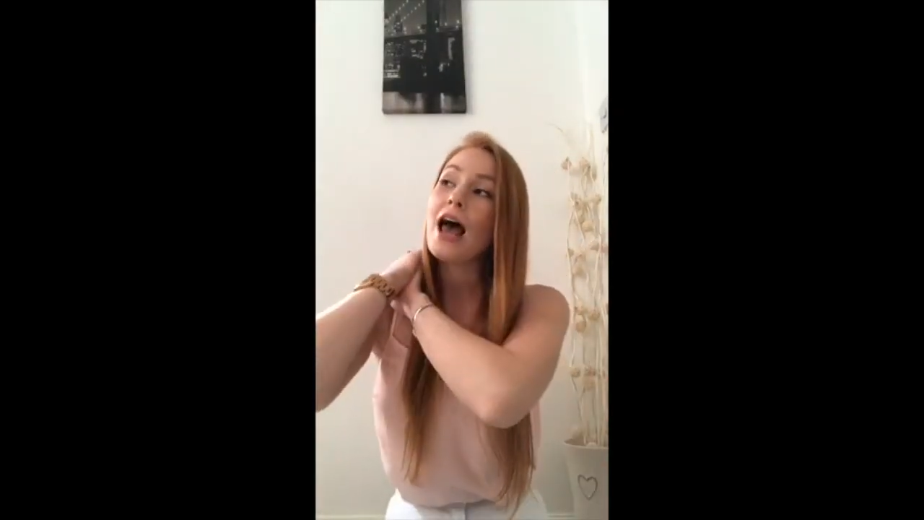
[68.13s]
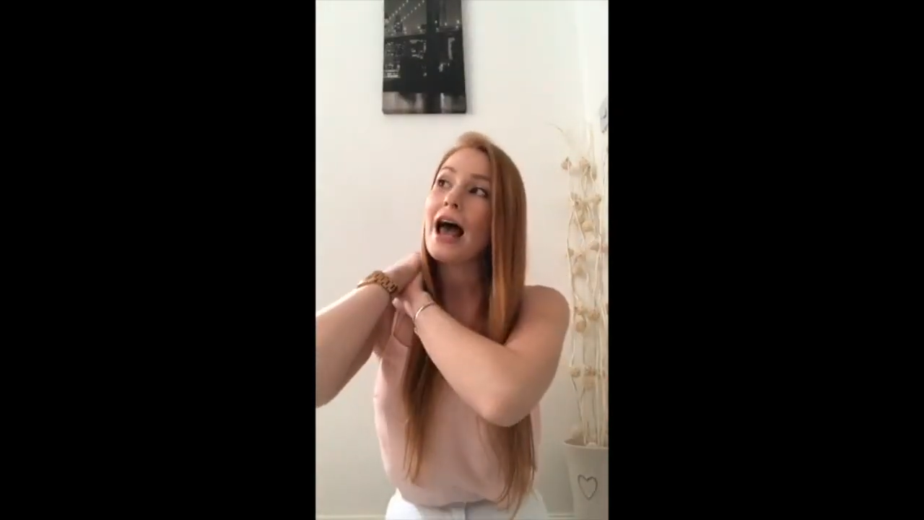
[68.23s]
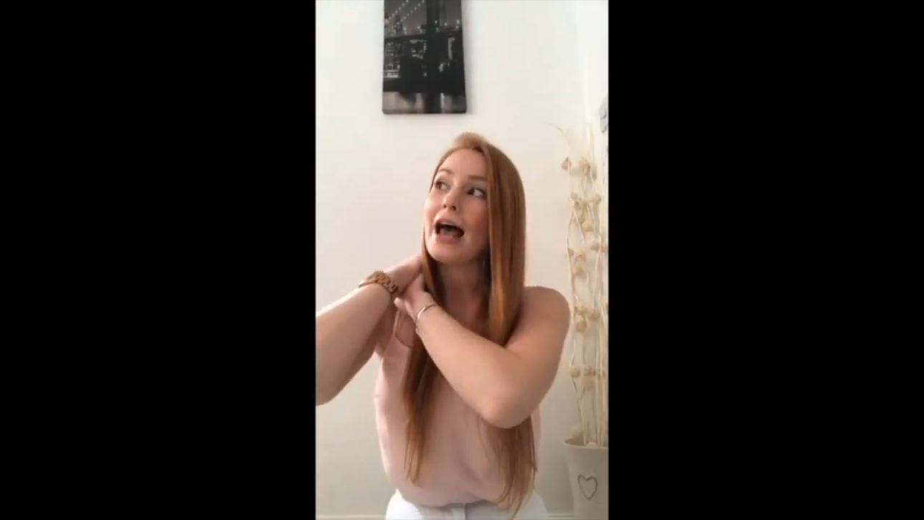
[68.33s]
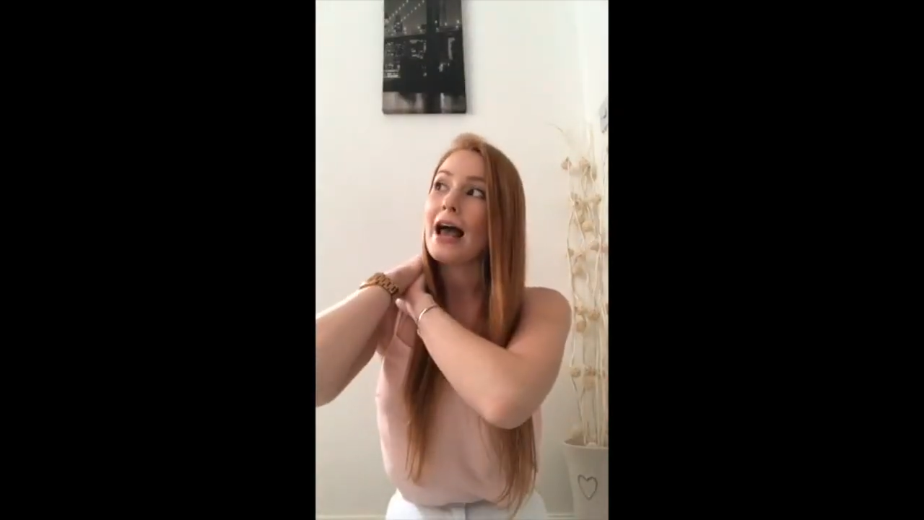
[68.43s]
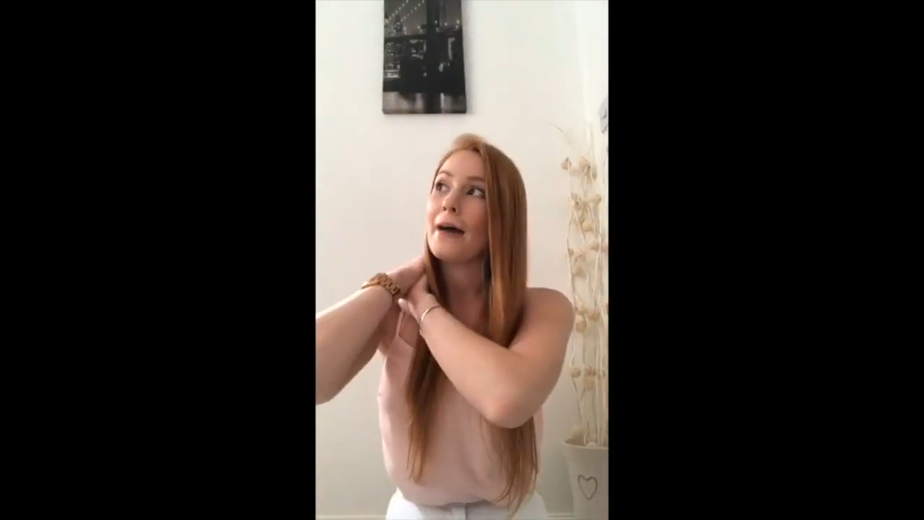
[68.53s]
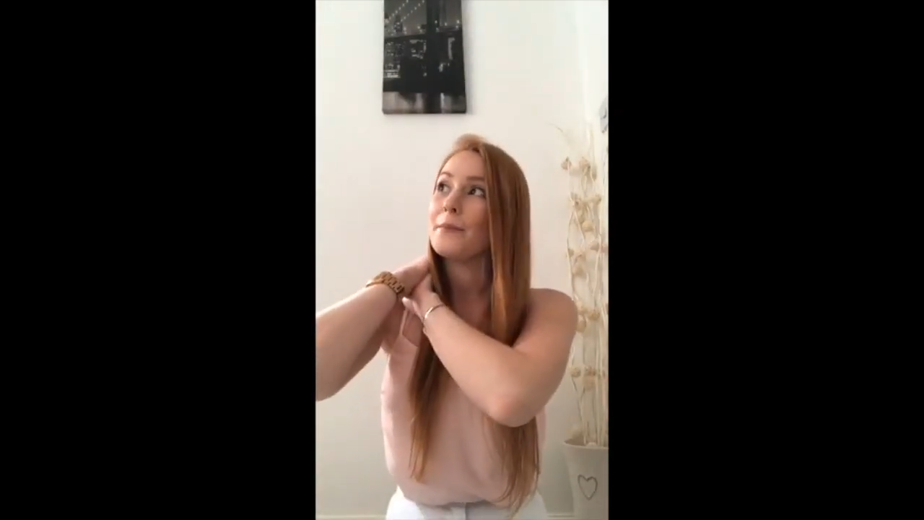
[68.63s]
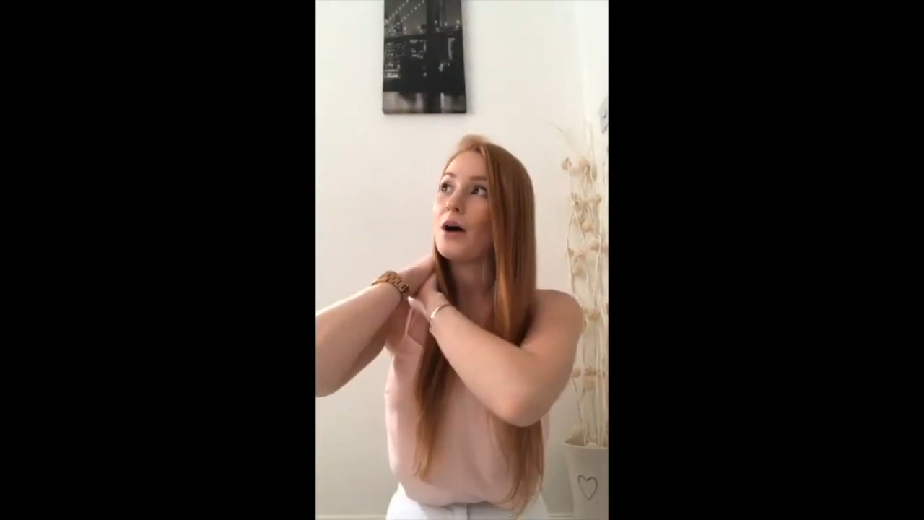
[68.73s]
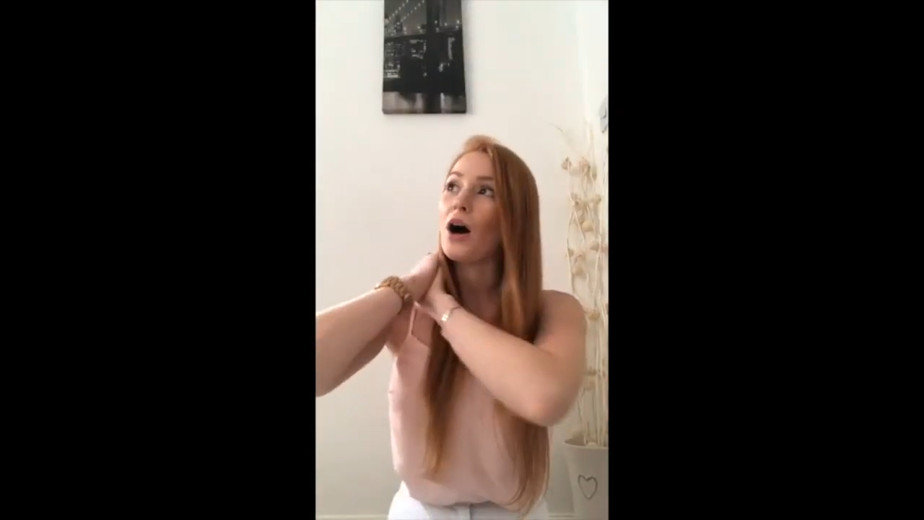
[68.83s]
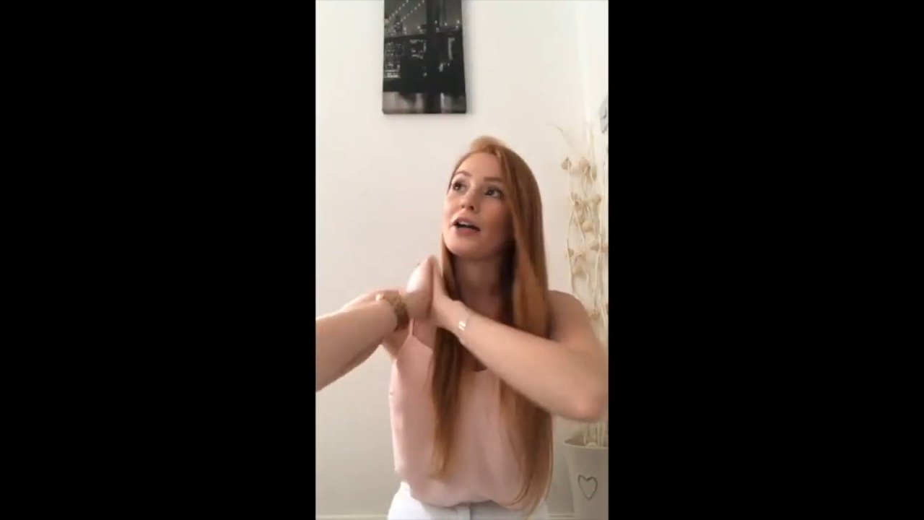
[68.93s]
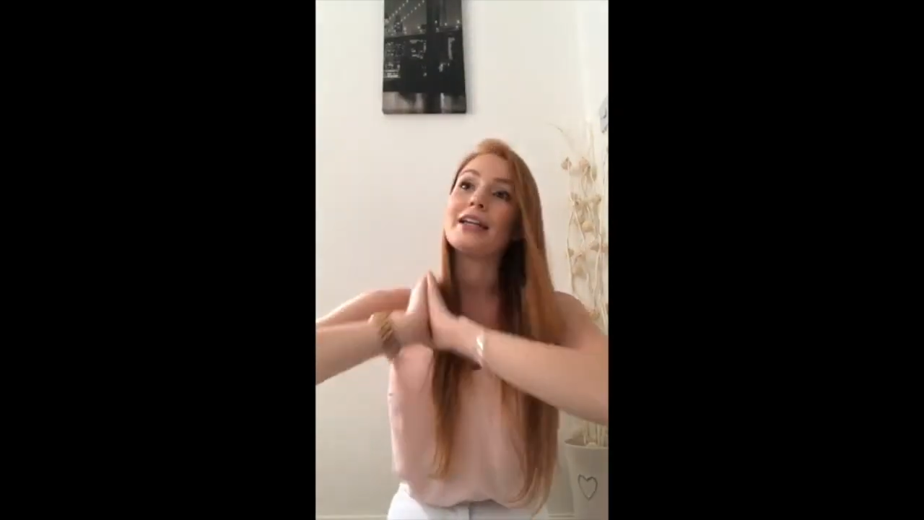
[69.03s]

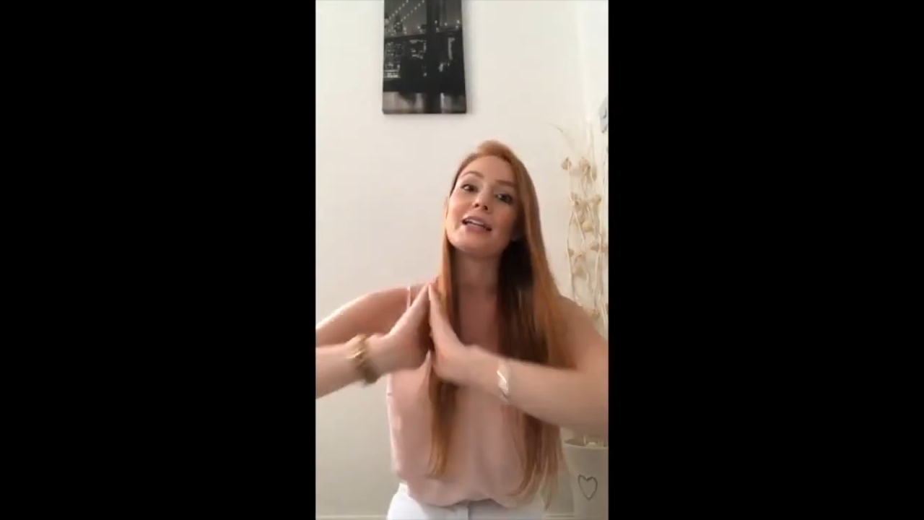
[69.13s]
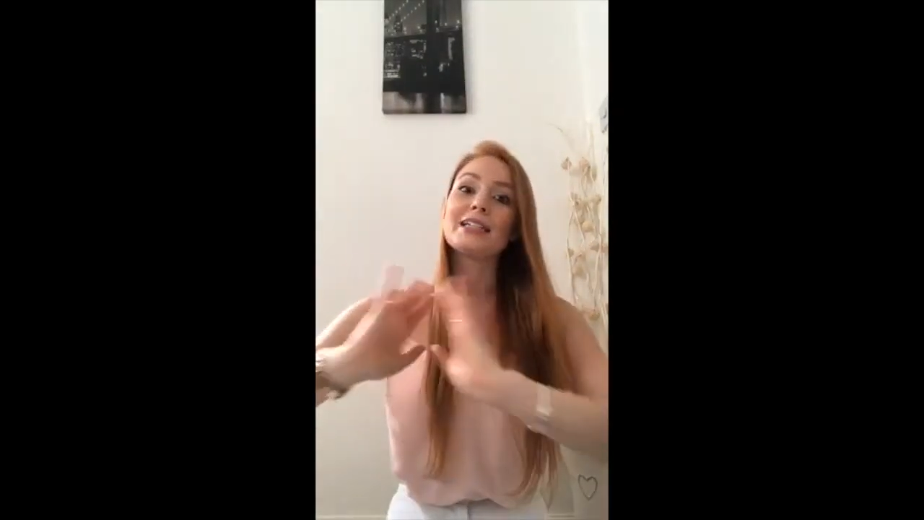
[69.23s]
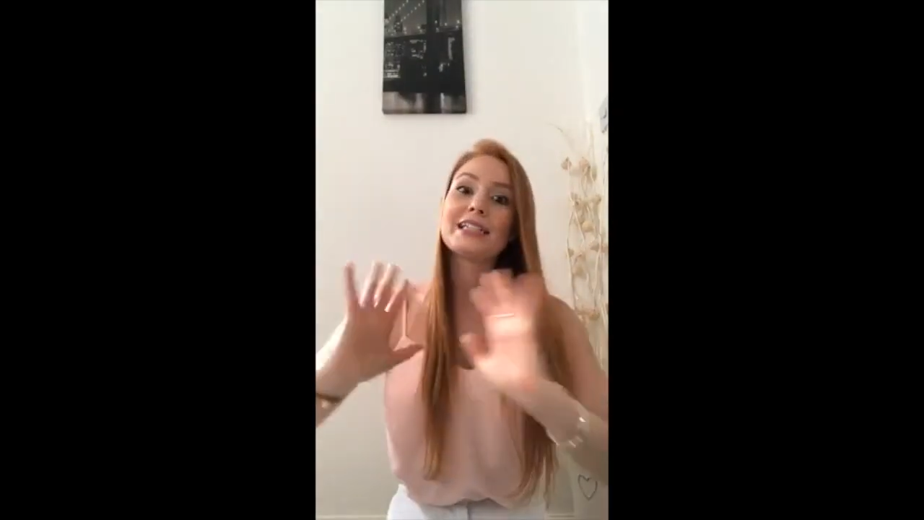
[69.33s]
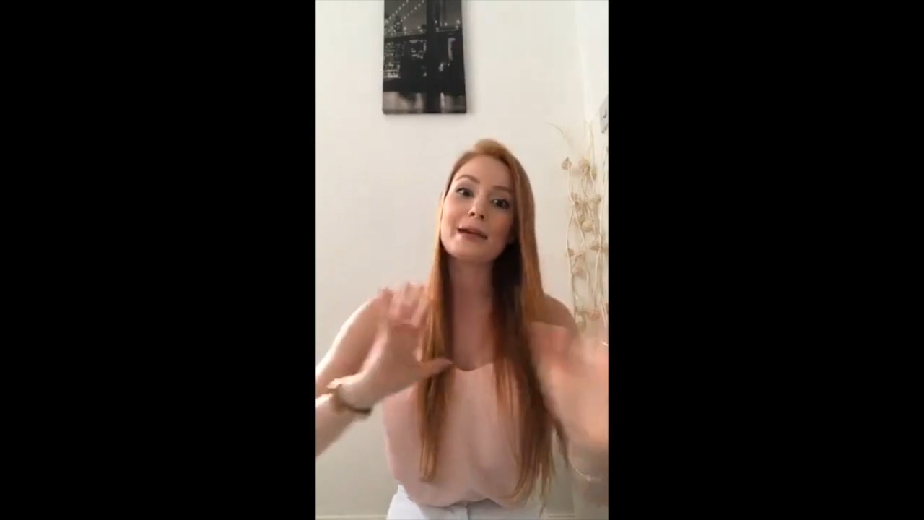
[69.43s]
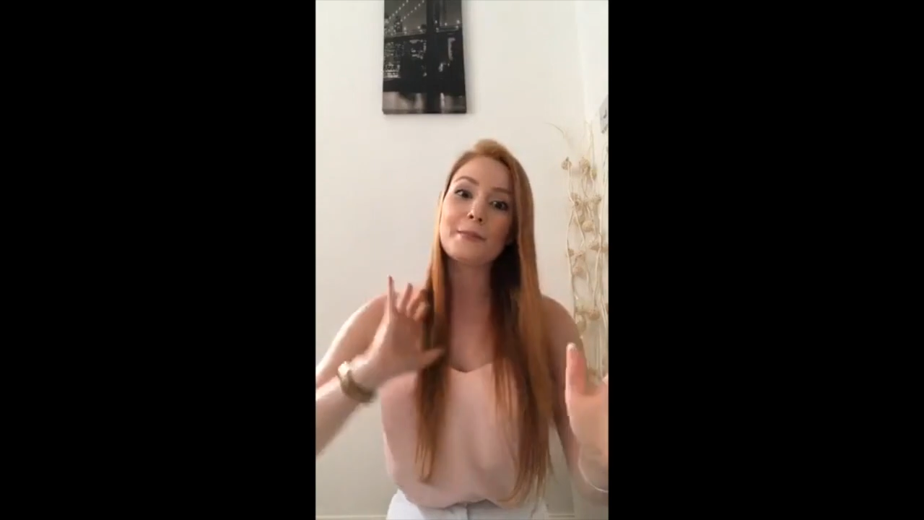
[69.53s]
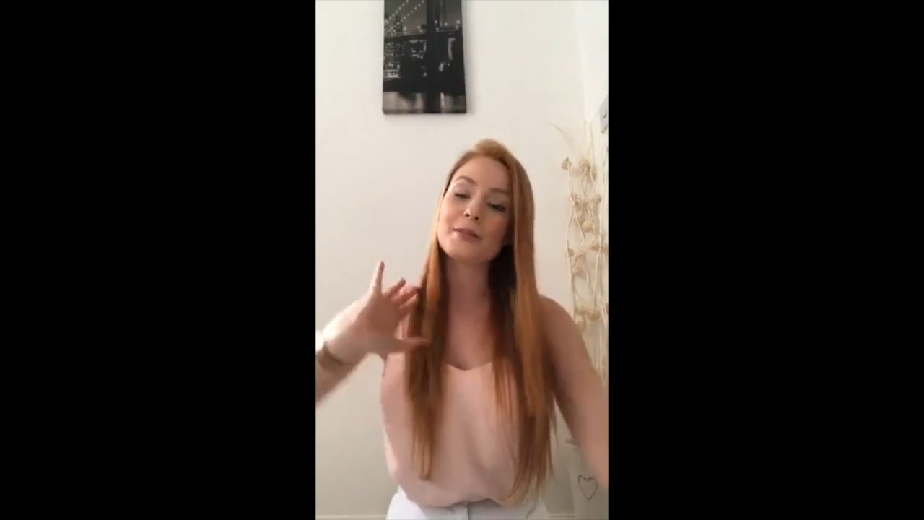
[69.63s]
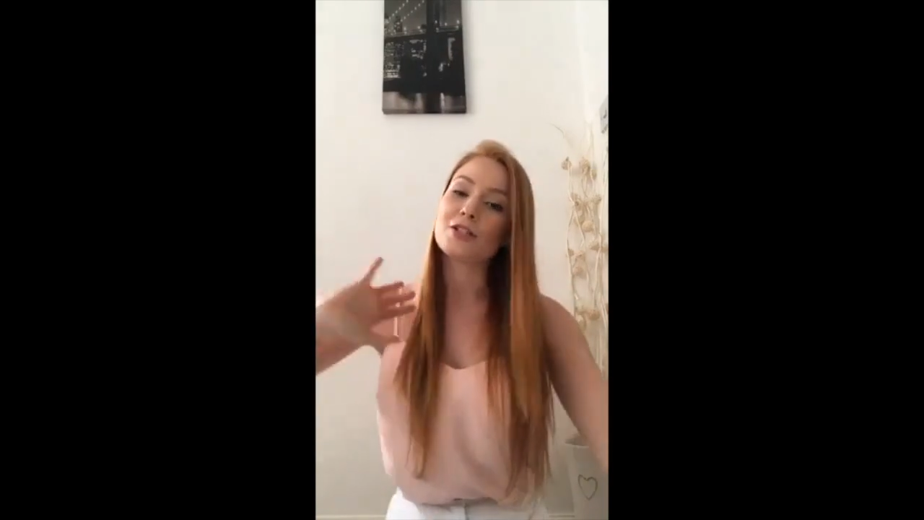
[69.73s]
on little tips